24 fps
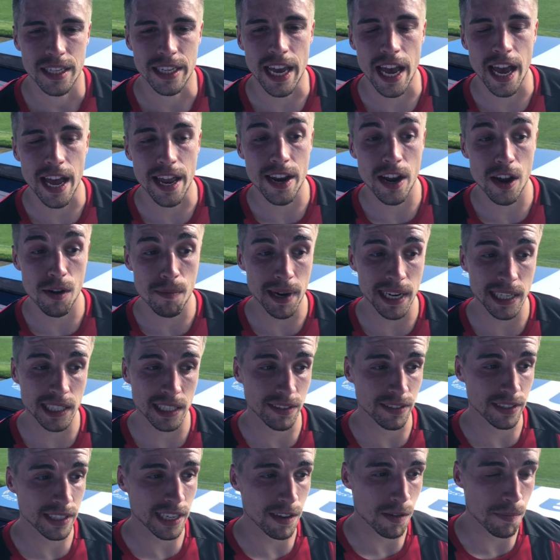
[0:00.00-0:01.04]
Yeah, no,
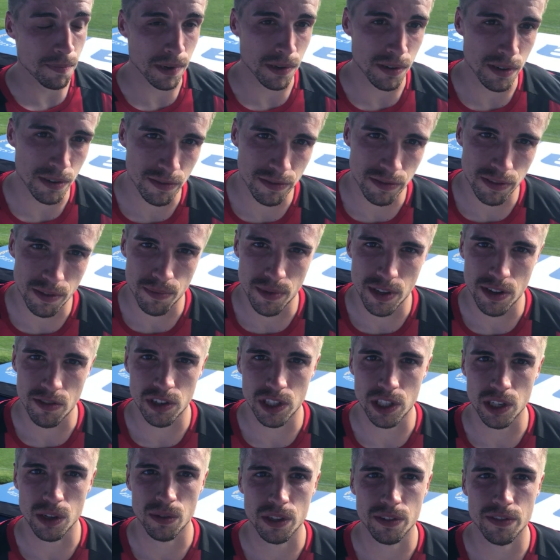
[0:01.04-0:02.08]
massive. So we built on from the
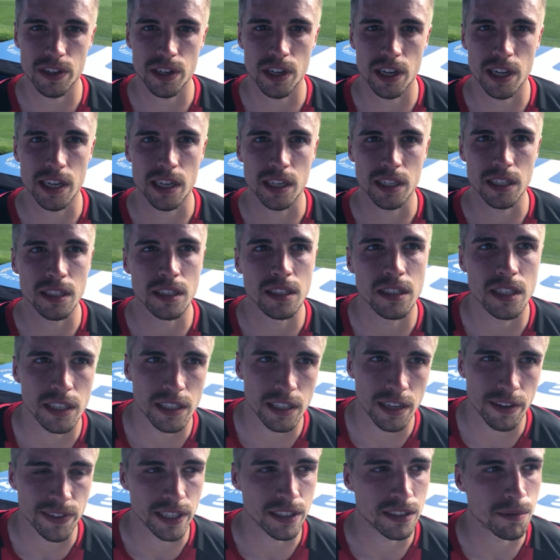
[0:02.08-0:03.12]
result the other night, and I
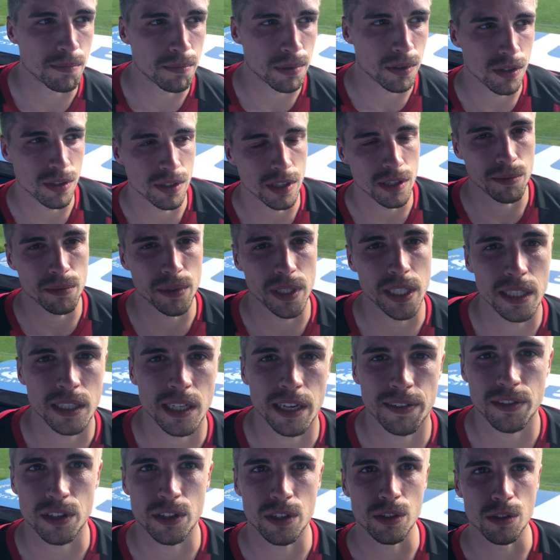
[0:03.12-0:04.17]
think it's important that we,
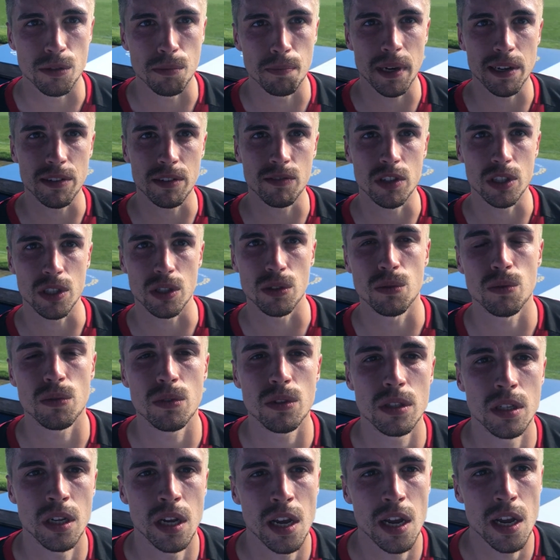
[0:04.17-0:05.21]
after two bad
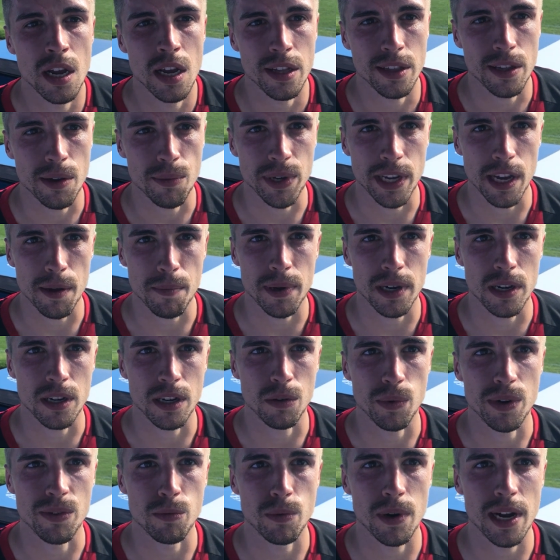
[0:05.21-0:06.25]
results, that we get back
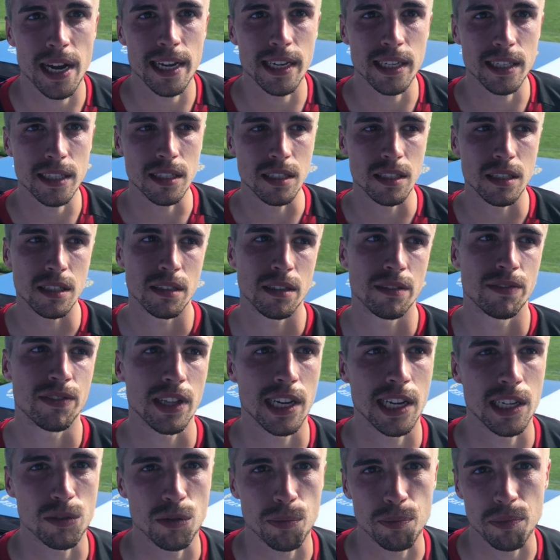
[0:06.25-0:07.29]
on a win ways. And
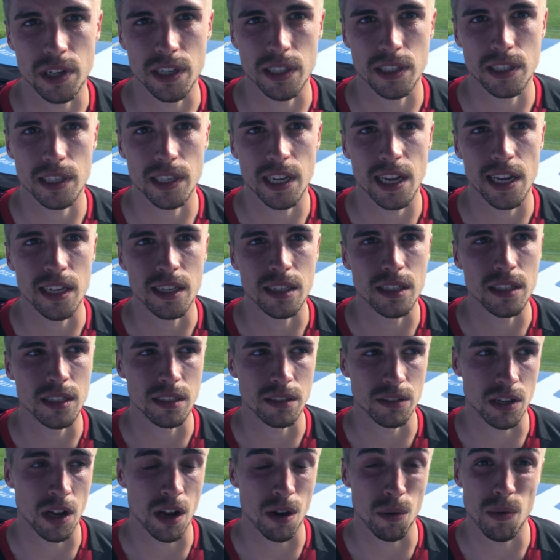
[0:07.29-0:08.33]
the lads were brilliant today, and
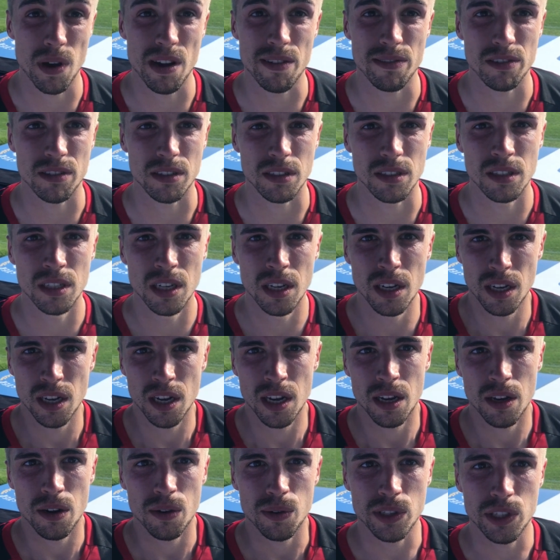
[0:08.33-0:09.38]
it was hot weather, and
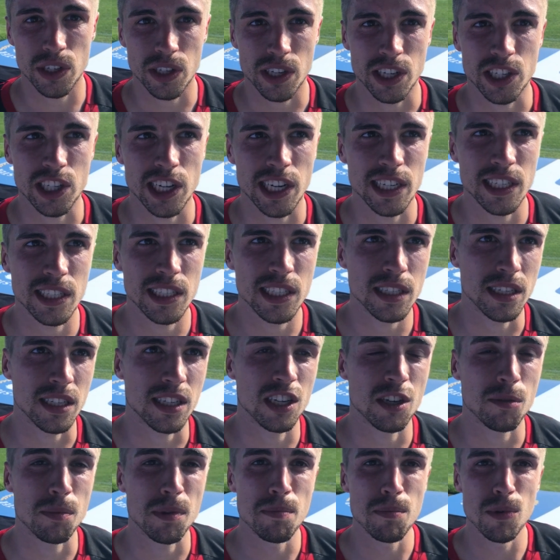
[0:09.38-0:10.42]
took our chances. It
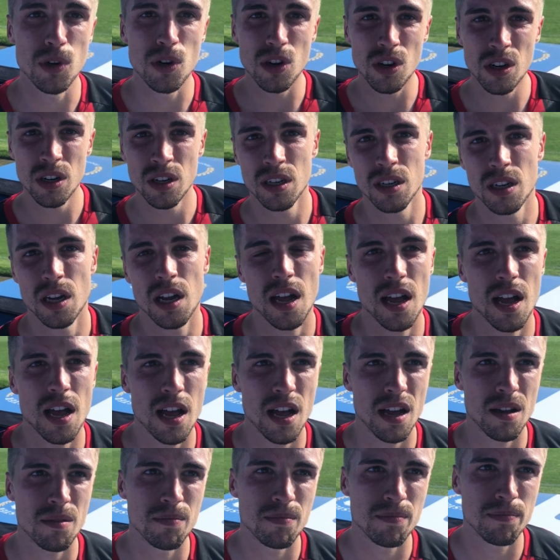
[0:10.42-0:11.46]
could have been more,
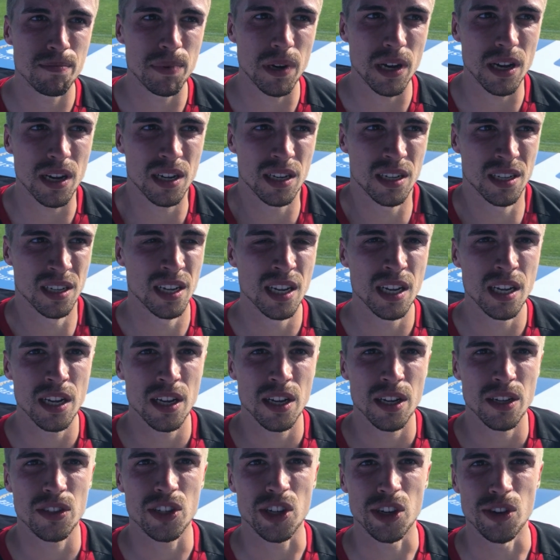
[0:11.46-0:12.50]
um, but
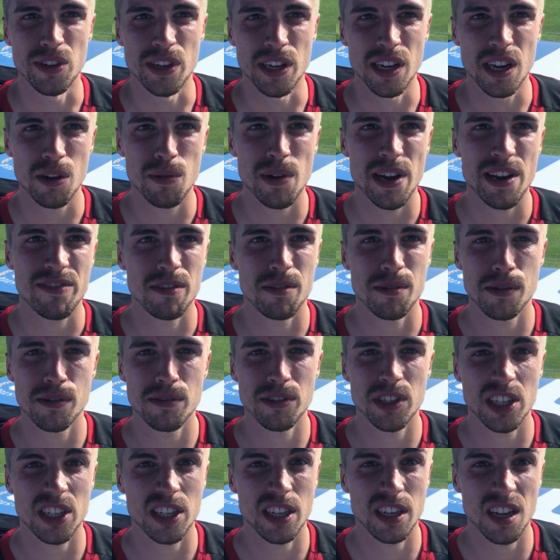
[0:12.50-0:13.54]
2 0 away from
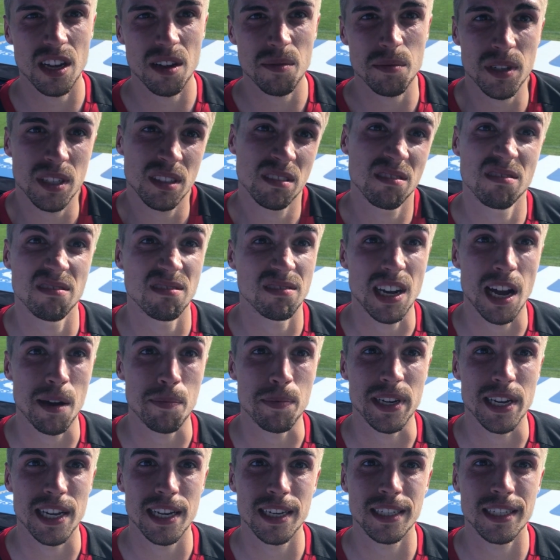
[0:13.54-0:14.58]
Manchester Derby.
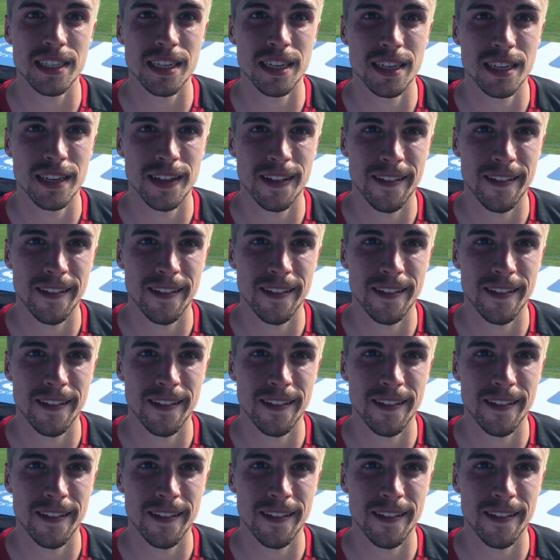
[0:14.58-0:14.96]
Happy days.